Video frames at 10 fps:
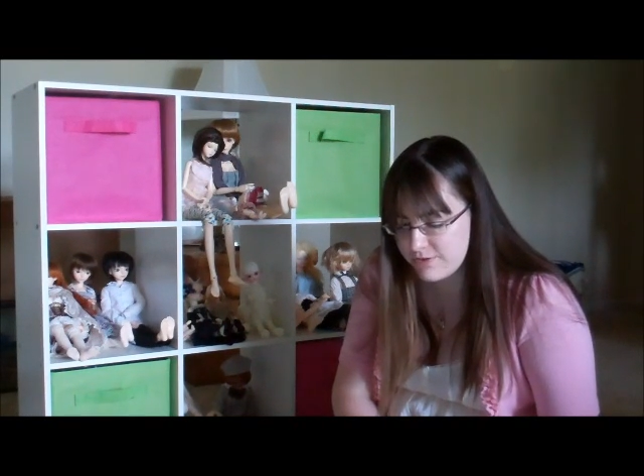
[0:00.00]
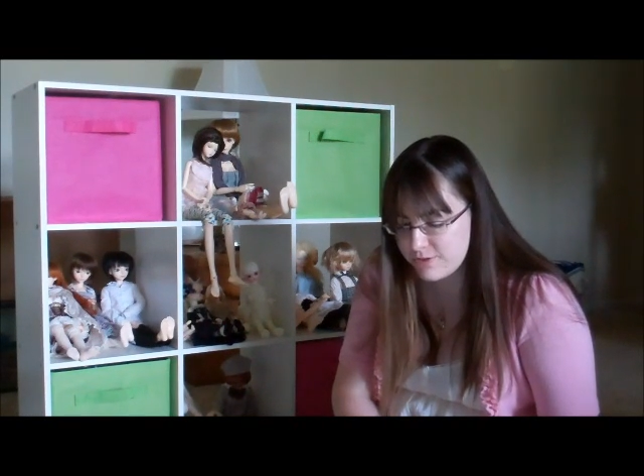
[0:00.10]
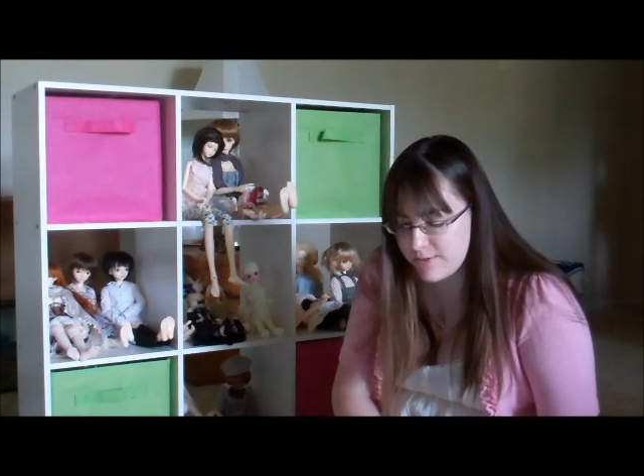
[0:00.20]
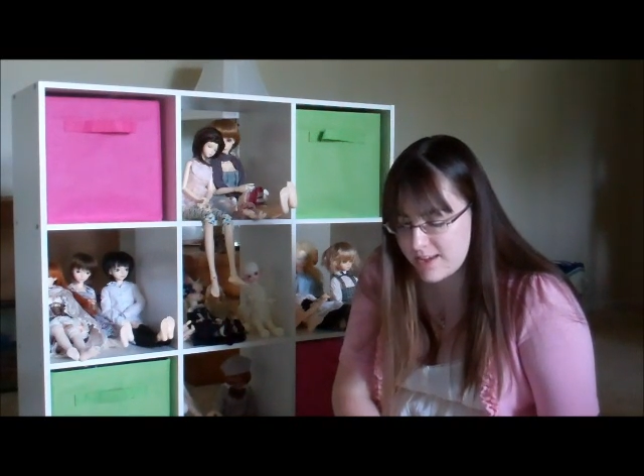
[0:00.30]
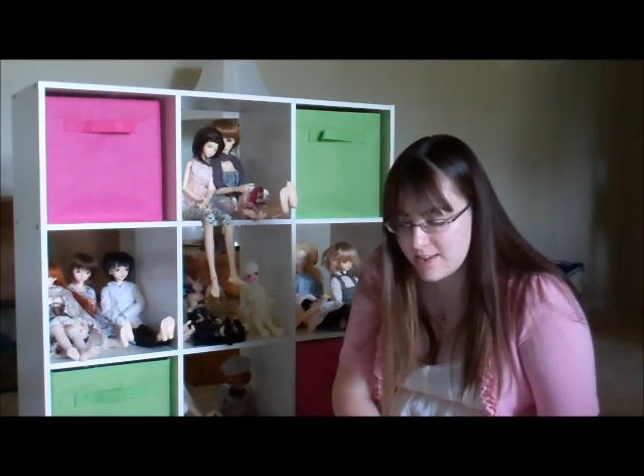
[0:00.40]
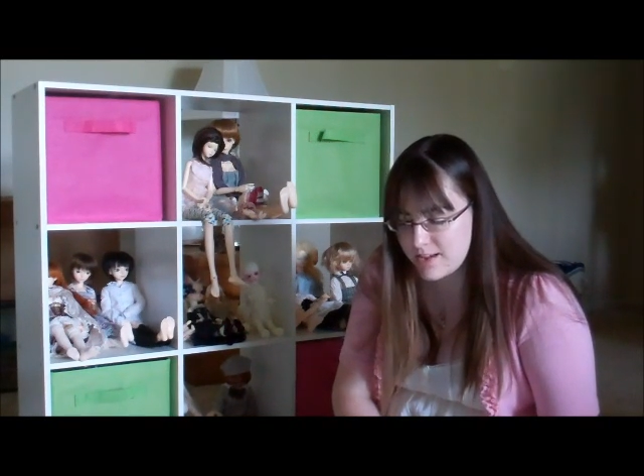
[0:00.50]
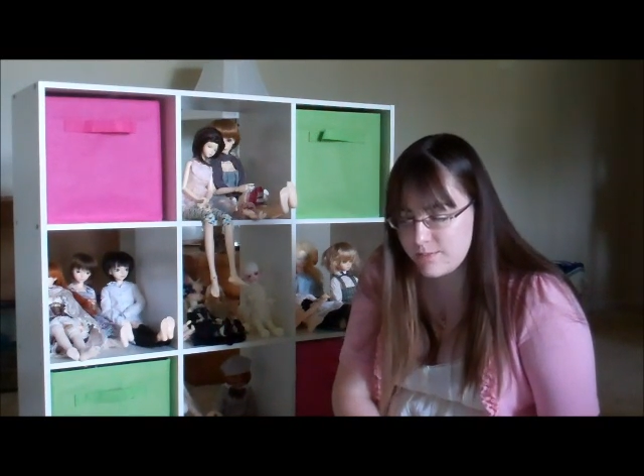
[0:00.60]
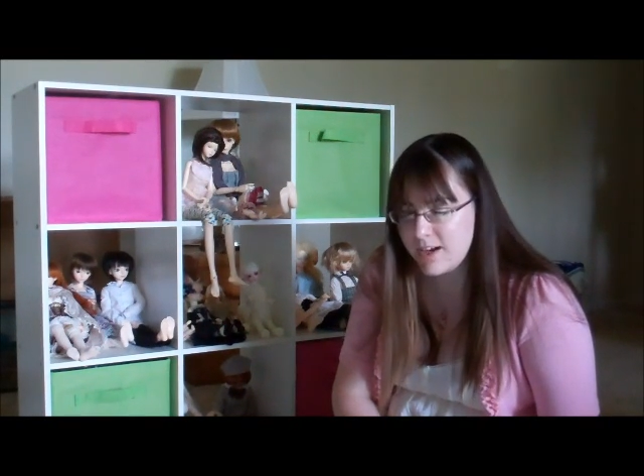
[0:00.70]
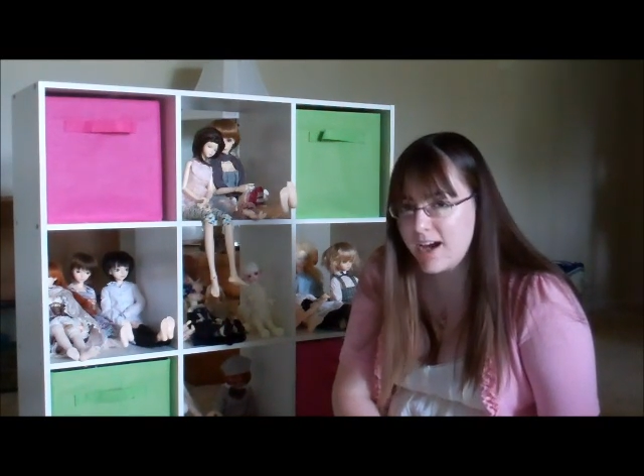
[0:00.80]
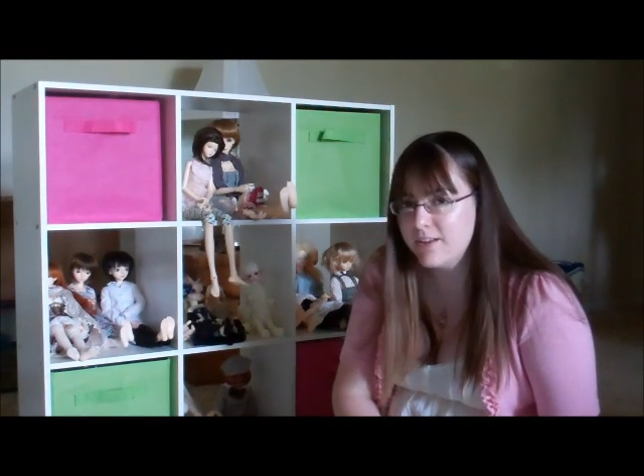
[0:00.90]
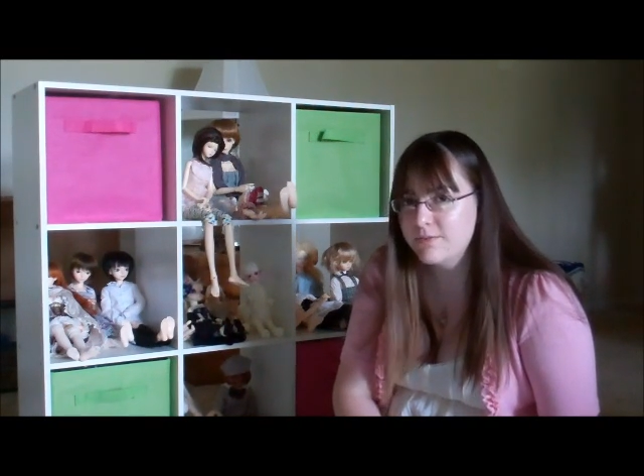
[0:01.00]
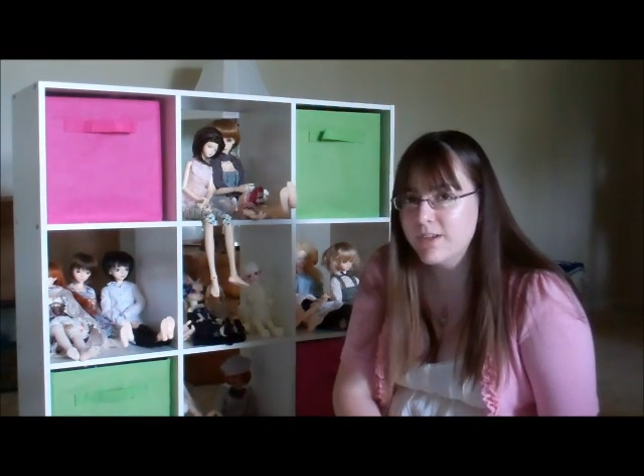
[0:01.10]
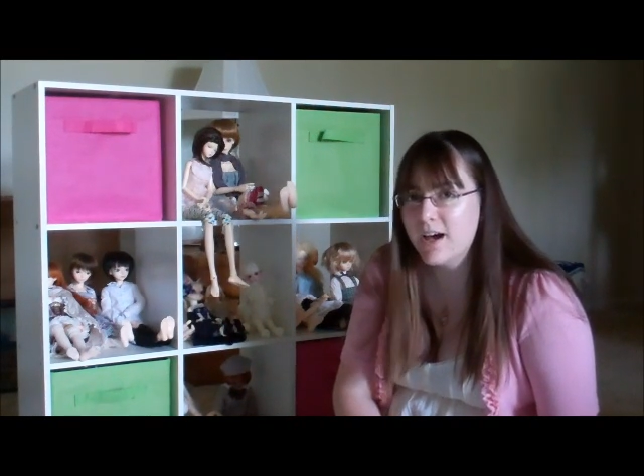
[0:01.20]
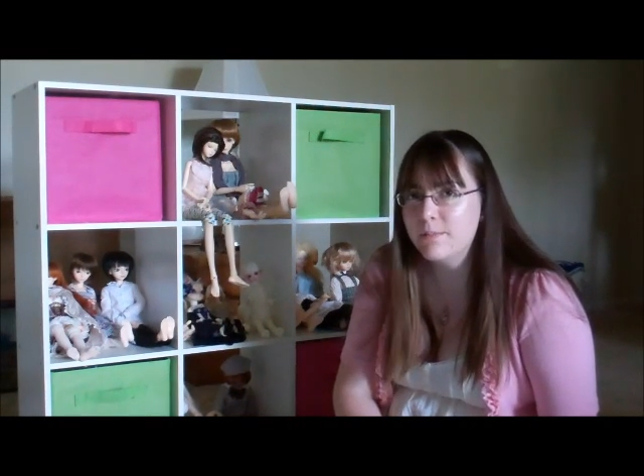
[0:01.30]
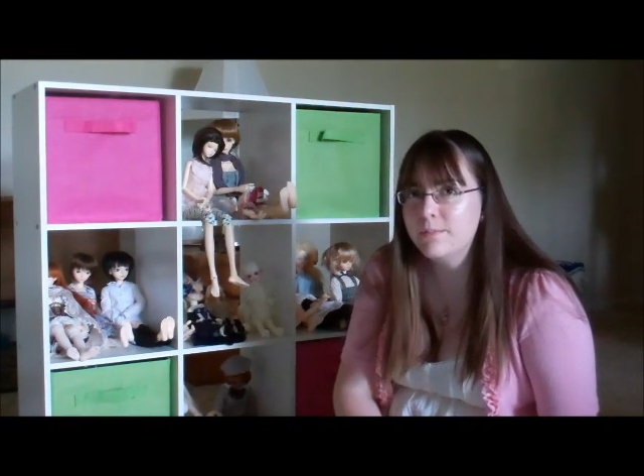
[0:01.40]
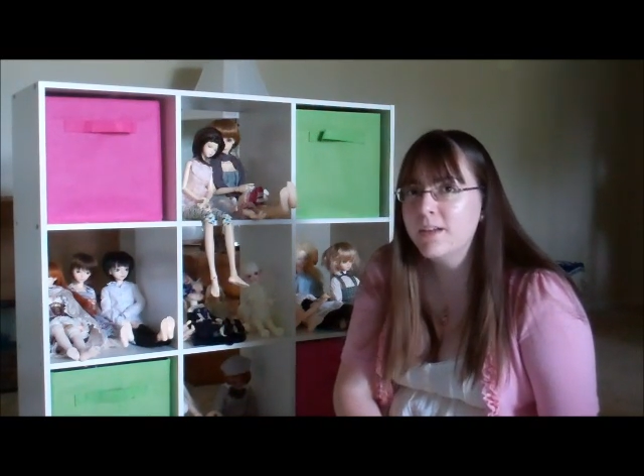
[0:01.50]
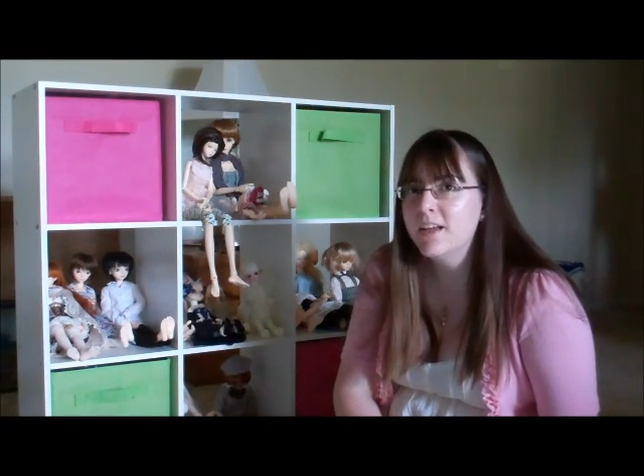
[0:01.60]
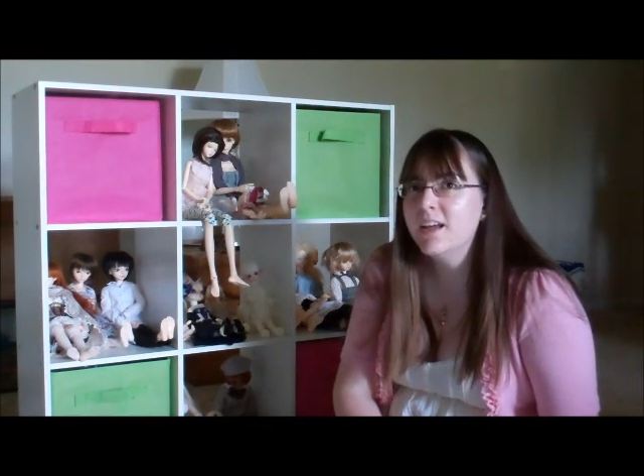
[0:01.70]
which may seem kind of dumb,